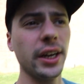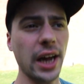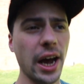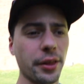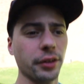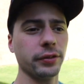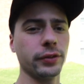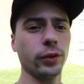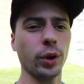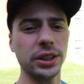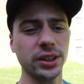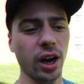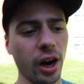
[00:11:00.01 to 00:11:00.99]
how the
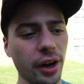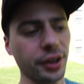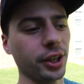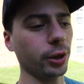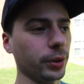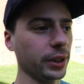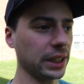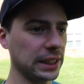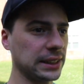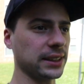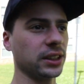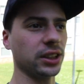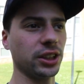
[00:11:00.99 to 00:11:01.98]
voice audio is.